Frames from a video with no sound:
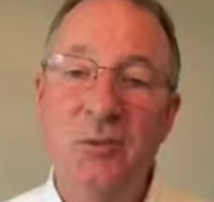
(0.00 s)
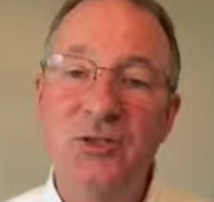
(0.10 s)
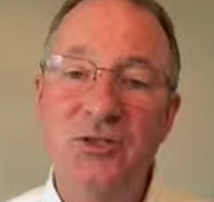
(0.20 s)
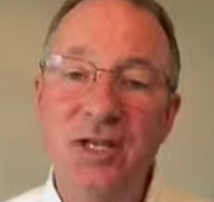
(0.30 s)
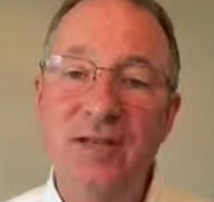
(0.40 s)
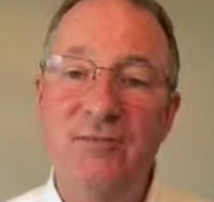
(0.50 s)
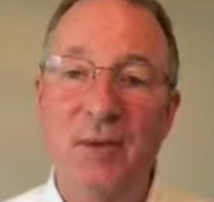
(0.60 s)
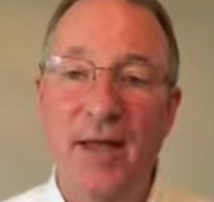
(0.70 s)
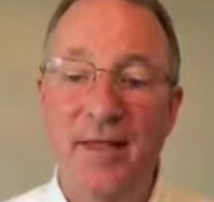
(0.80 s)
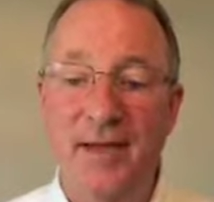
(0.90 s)
I was
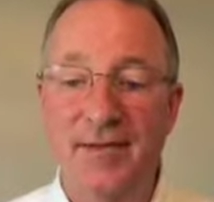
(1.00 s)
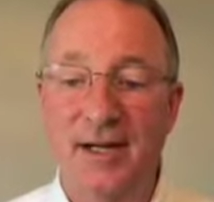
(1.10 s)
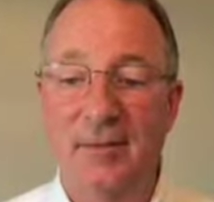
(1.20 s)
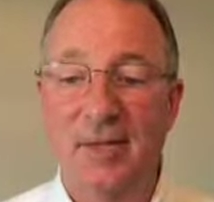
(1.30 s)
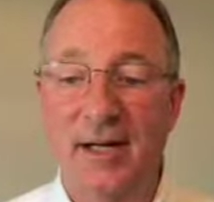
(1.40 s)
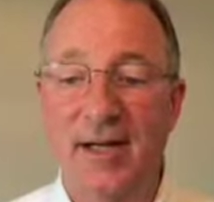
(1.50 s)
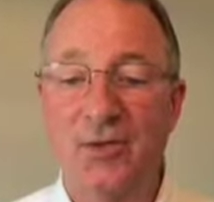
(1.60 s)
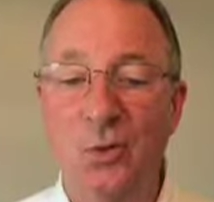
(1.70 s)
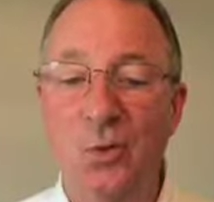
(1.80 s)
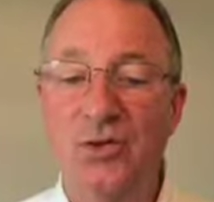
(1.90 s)
saved by that time, and
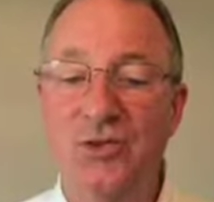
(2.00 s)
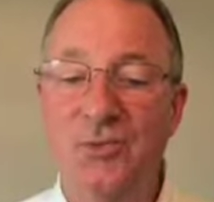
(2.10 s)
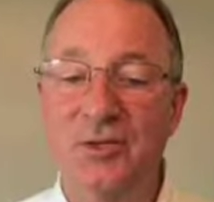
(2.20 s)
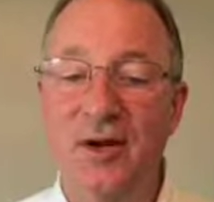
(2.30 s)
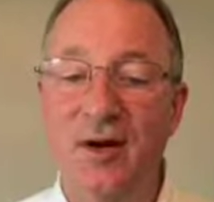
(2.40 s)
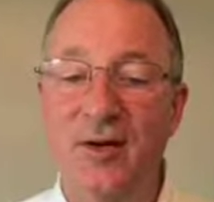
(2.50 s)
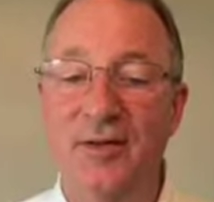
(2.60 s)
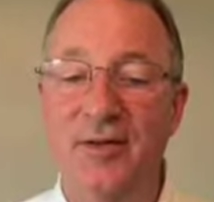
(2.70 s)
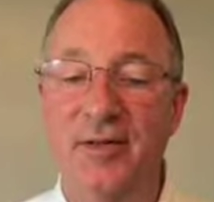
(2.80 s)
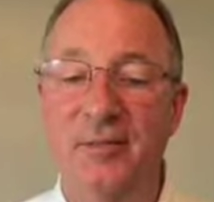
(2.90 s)
I had the wisdom to
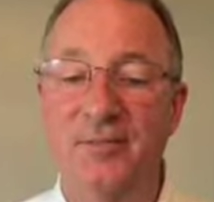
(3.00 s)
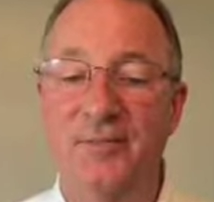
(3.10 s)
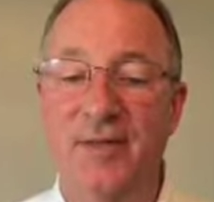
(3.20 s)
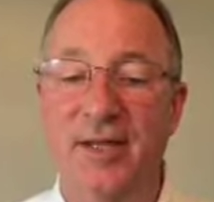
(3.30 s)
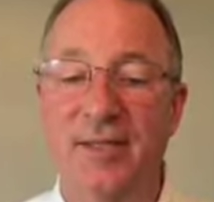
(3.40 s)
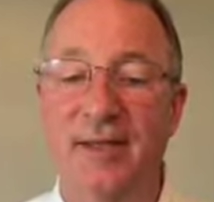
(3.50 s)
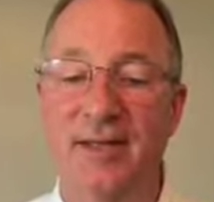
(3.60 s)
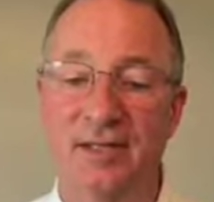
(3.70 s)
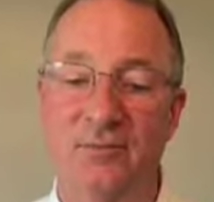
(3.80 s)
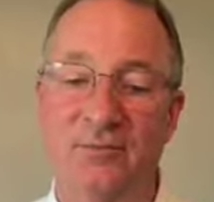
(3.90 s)
honor him and
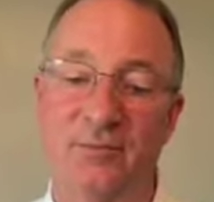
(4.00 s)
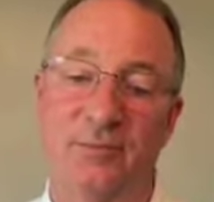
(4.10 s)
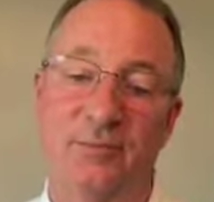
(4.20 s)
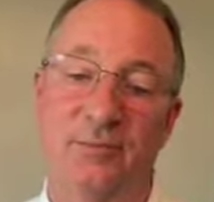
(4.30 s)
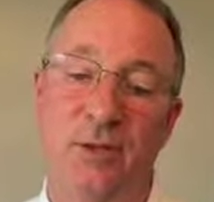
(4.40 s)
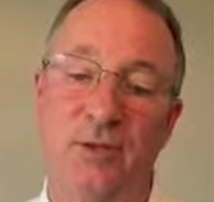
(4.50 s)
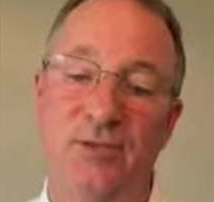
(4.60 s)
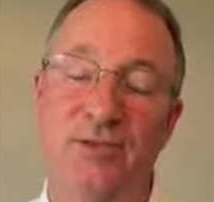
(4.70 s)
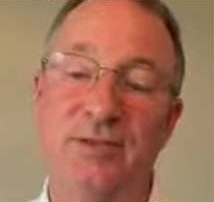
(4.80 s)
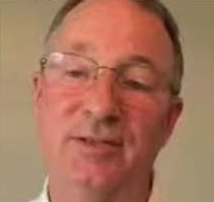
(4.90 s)
thank him
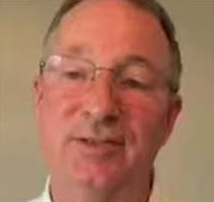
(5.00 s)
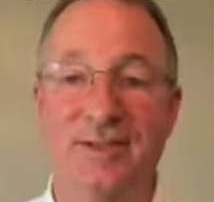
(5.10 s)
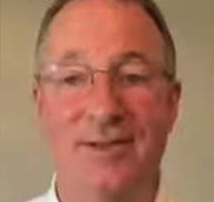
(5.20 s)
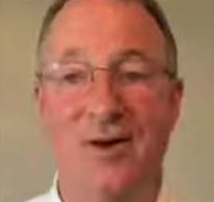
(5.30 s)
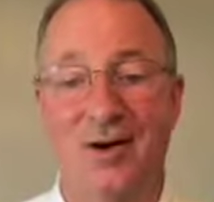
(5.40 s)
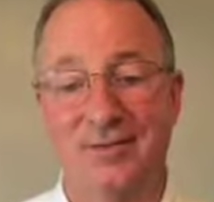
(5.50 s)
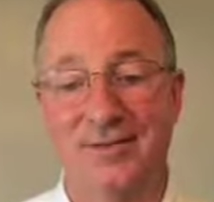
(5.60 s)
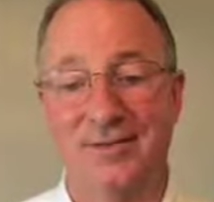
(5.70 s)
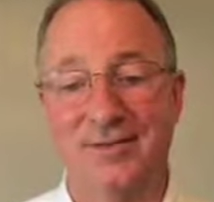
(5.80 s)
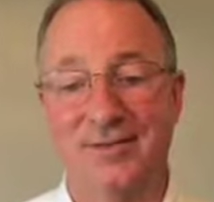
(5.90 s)
personally and
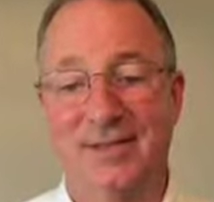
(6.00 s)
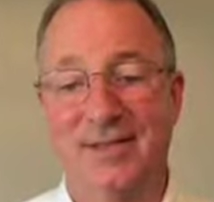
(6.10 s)
often.